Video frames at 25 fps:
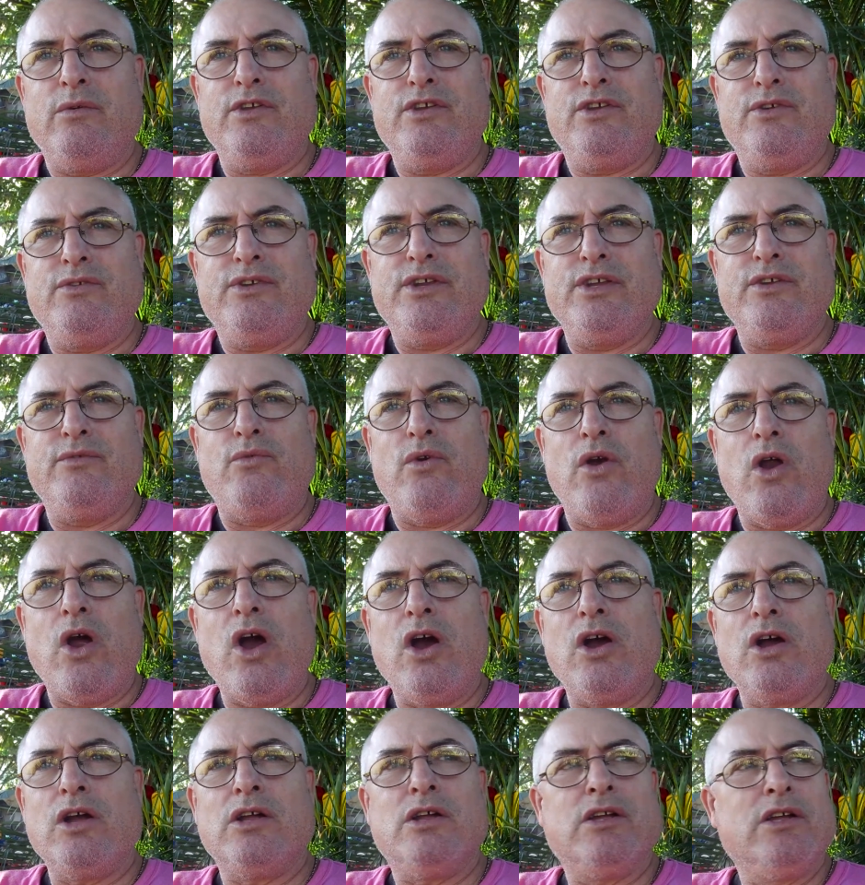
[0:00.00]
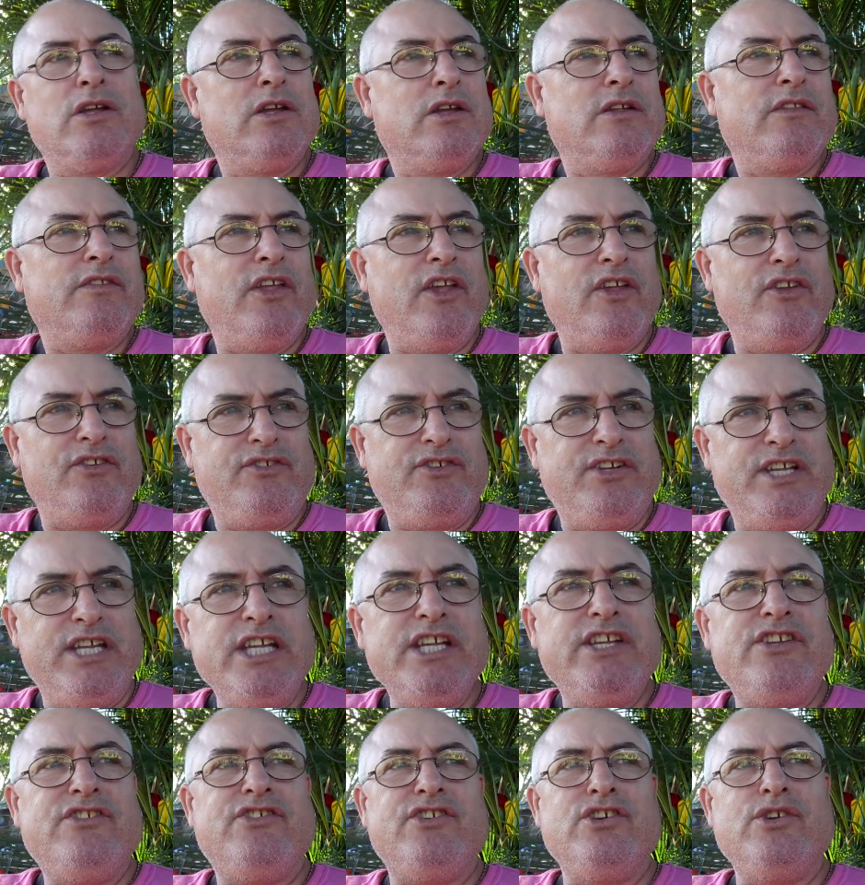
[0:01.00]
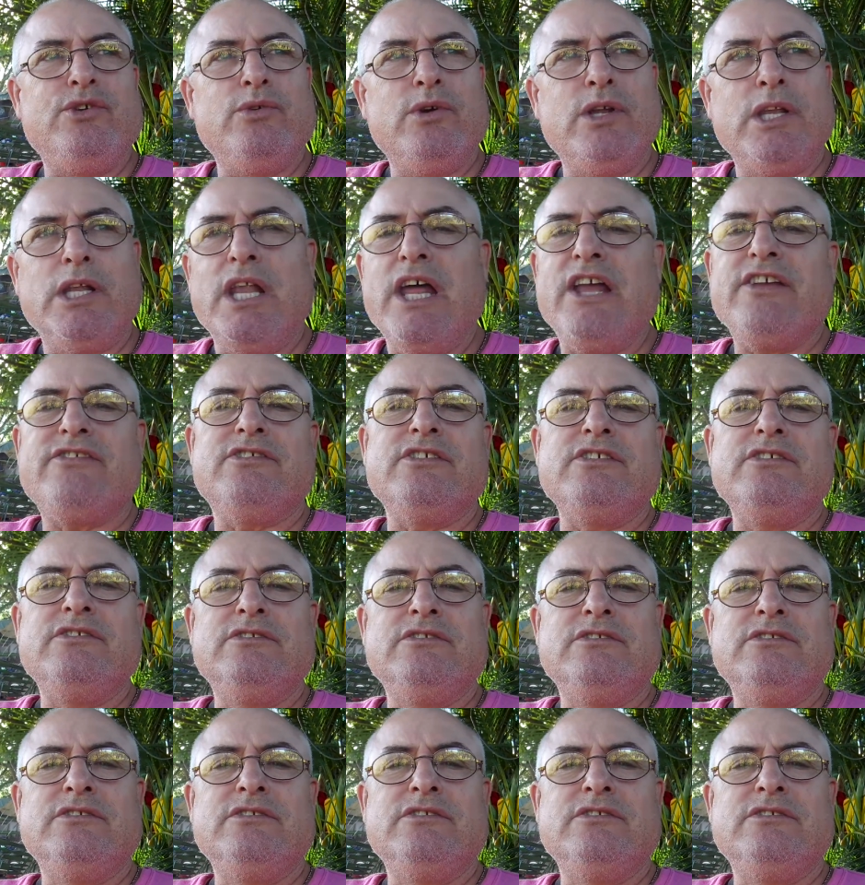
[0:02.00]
you did wrong. They'll teach you a lesson.